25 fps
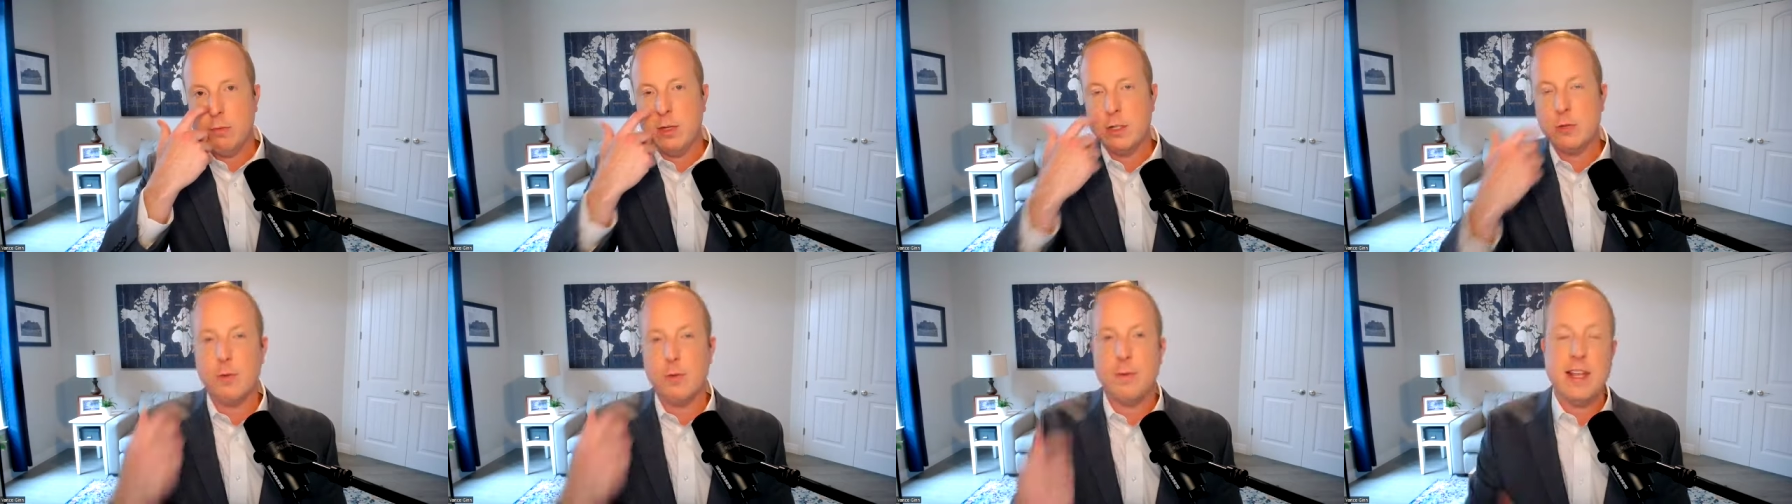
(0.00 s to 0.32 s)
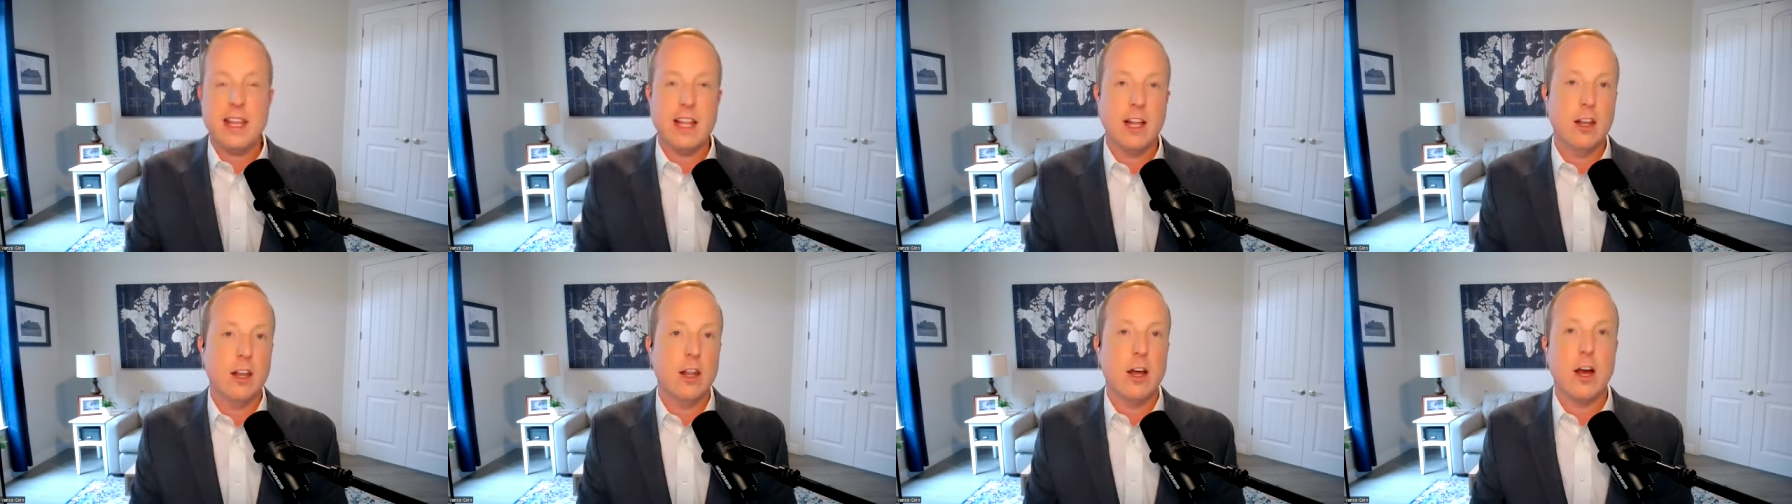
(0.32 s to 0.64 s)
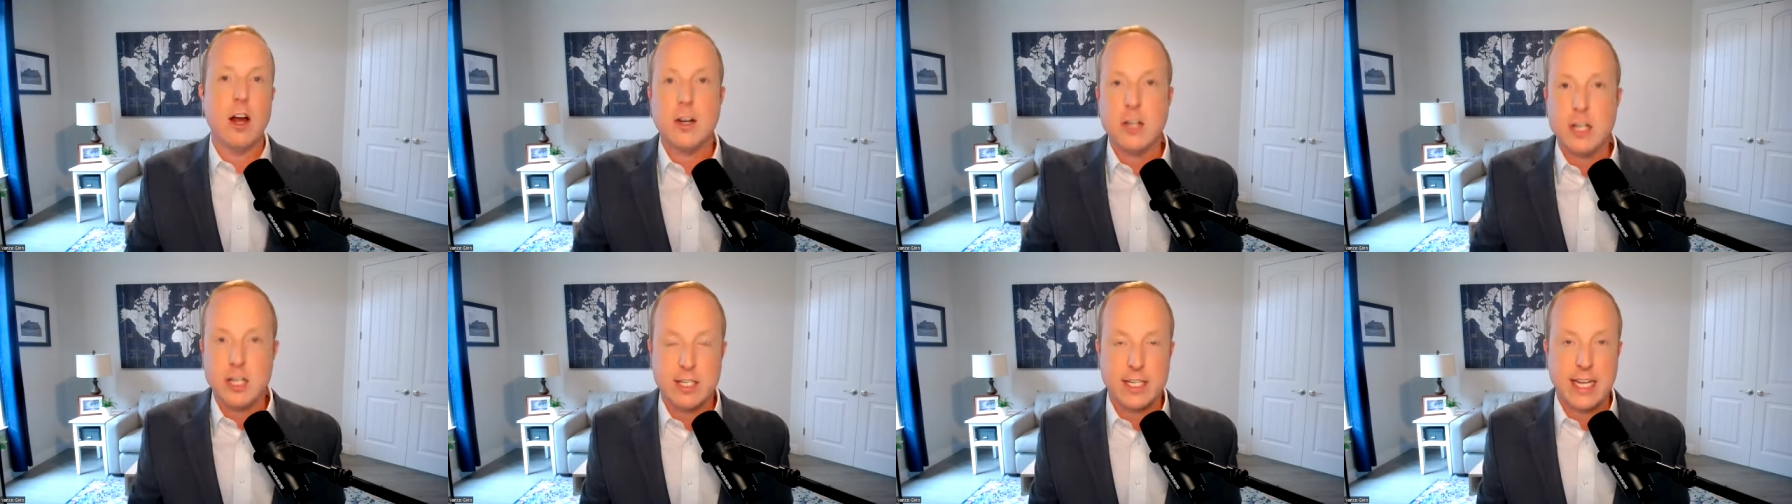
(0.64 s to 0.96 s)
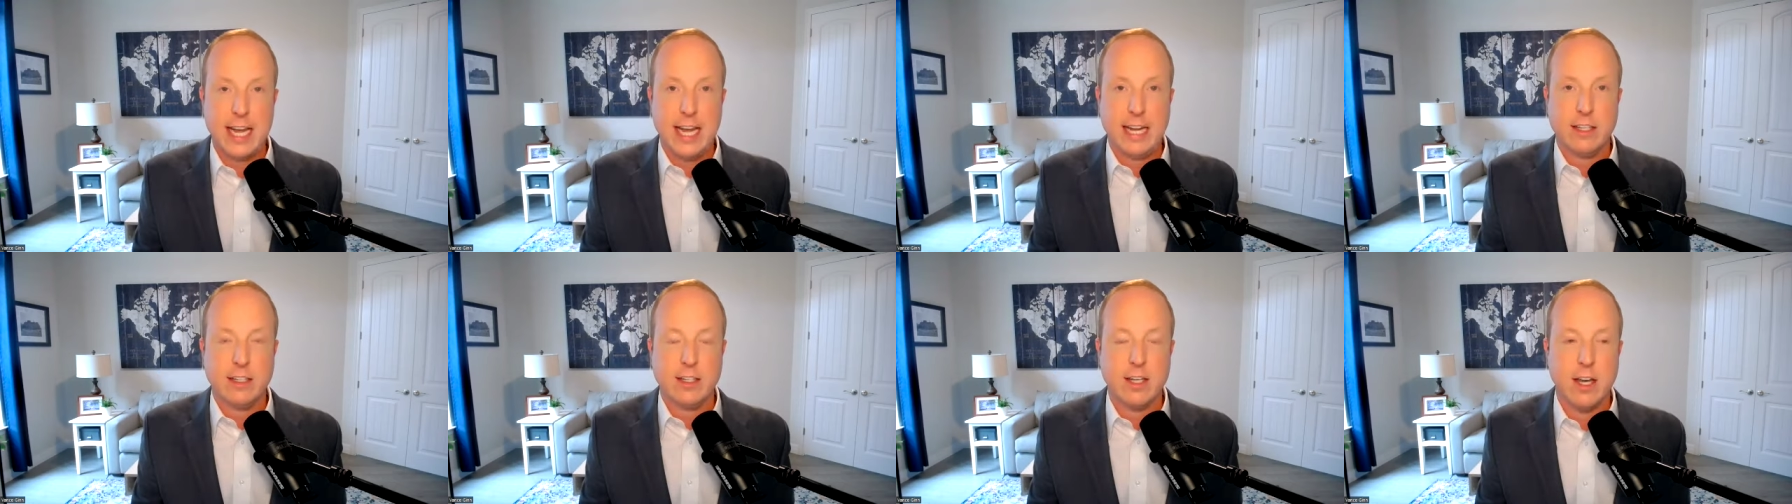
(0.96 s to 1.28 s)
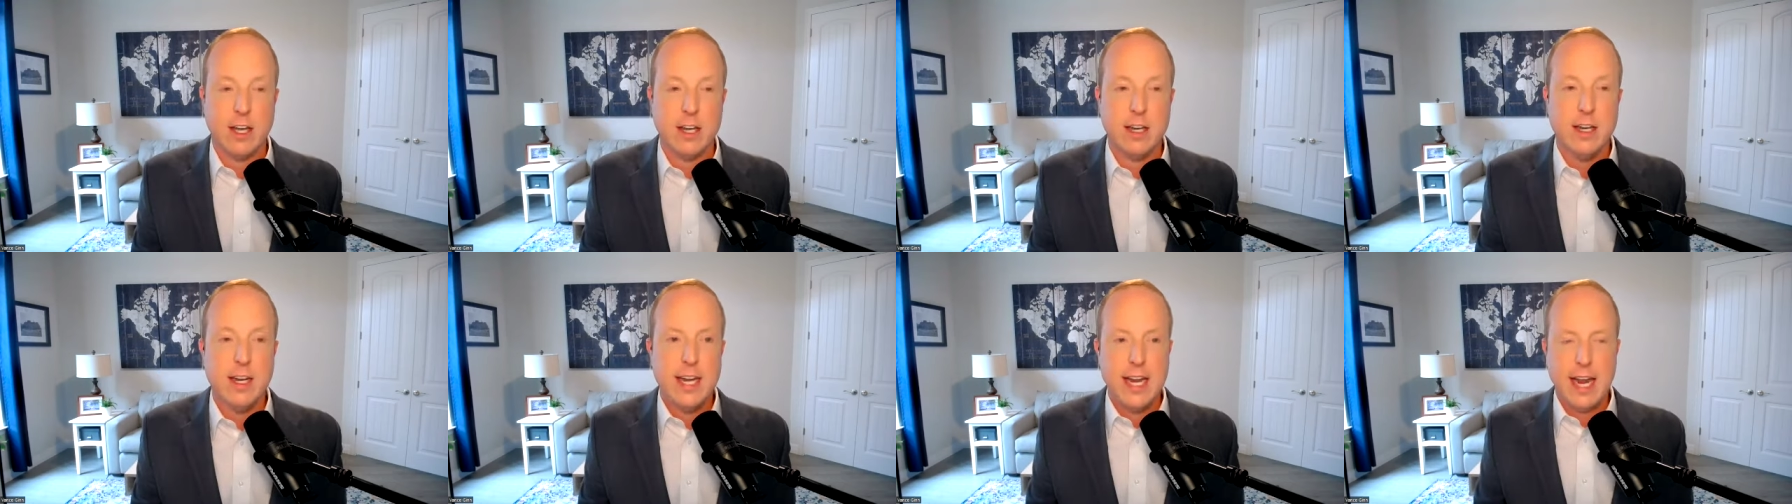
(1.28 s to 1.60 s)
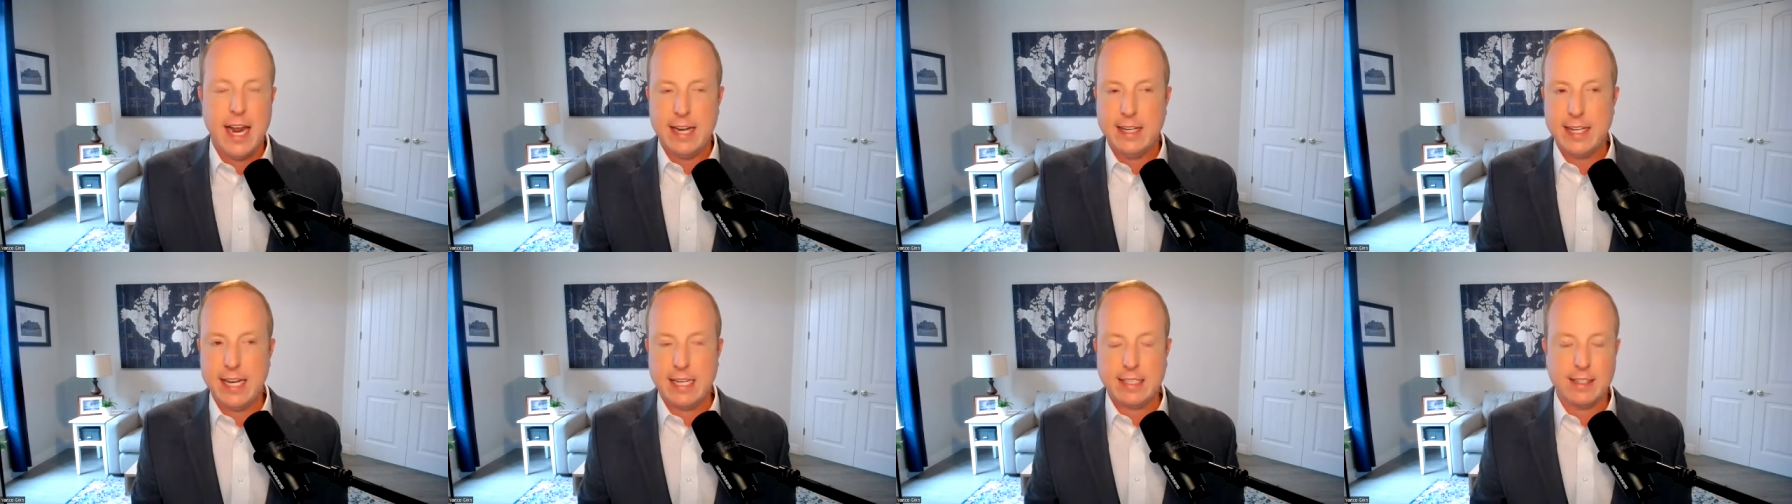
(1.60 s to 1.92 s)
which would be the largest tax cut
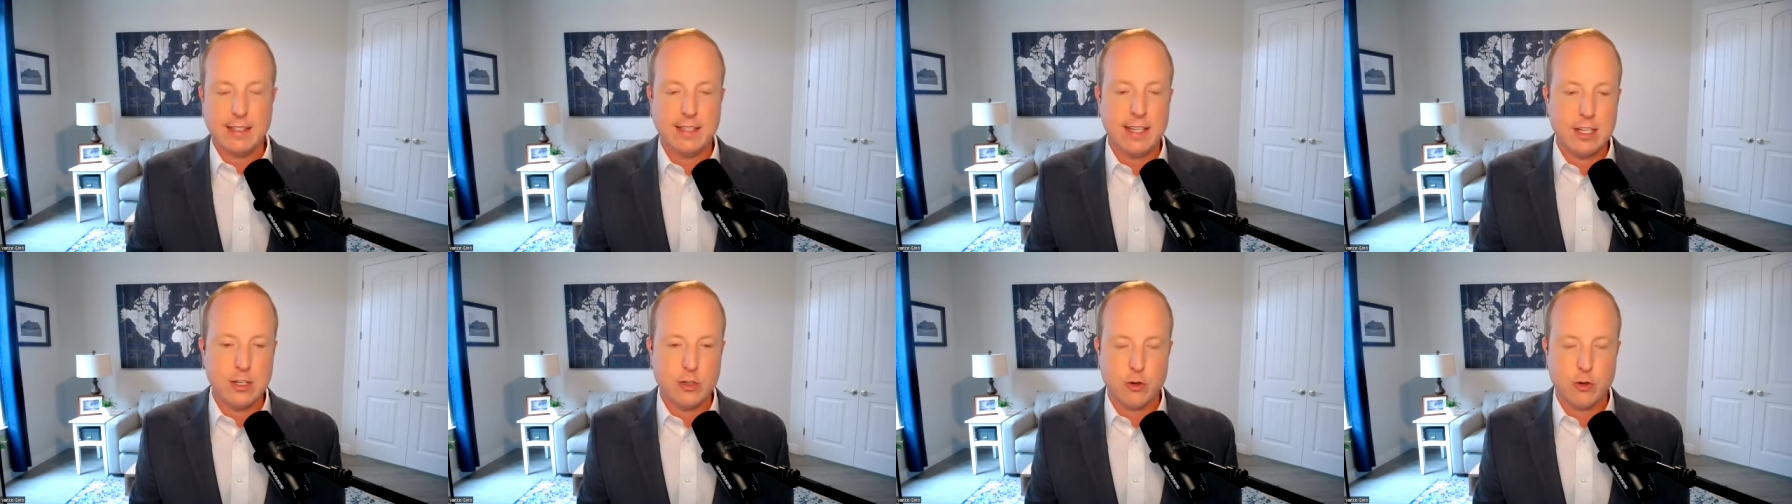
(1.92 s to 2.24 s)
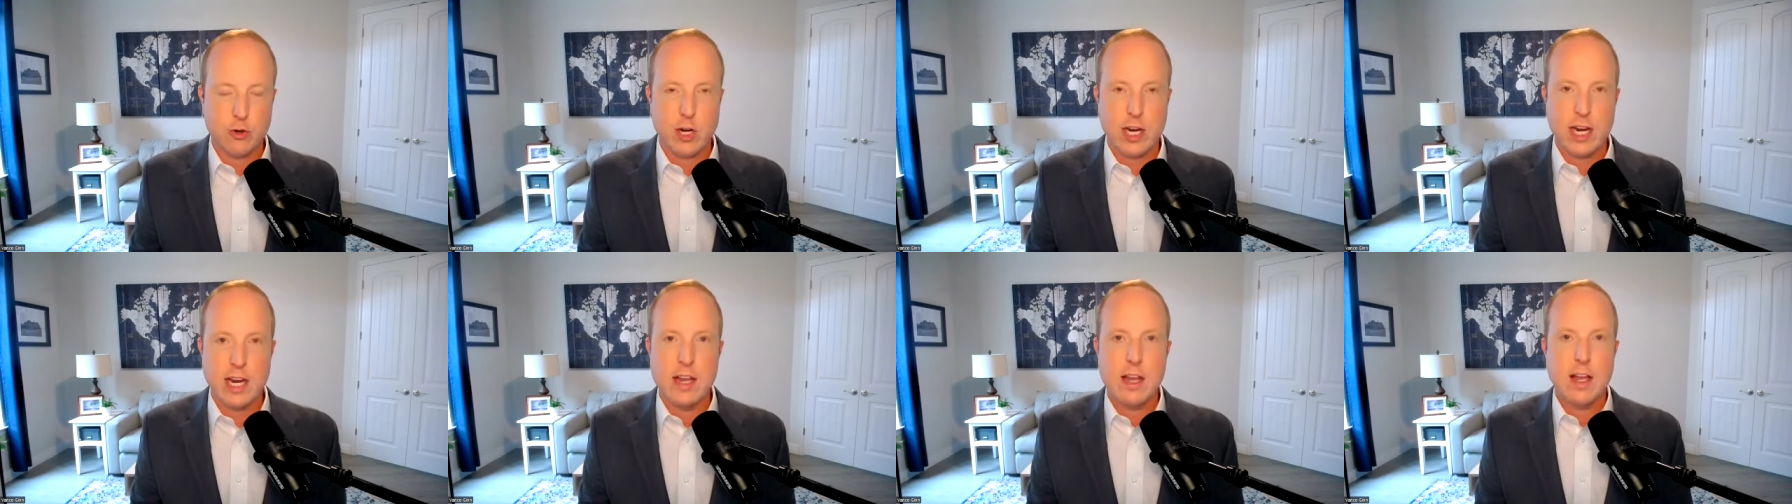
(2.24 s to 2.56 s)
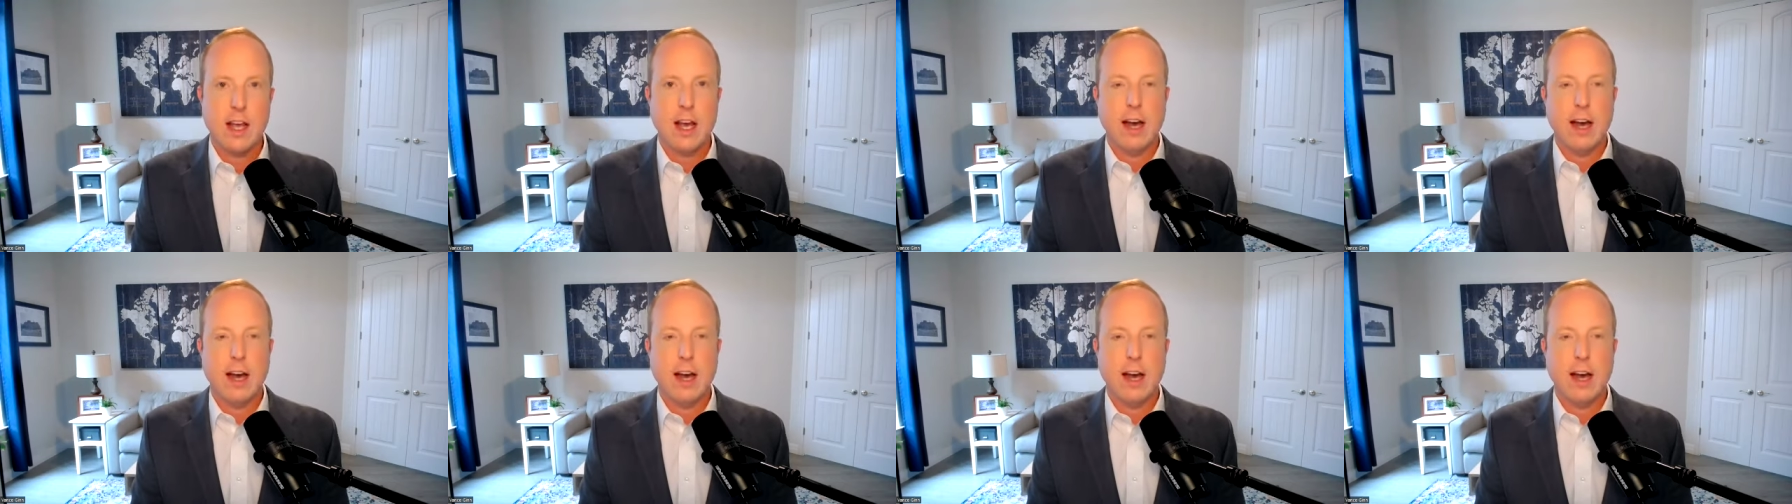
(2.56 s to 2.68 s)
in Texas history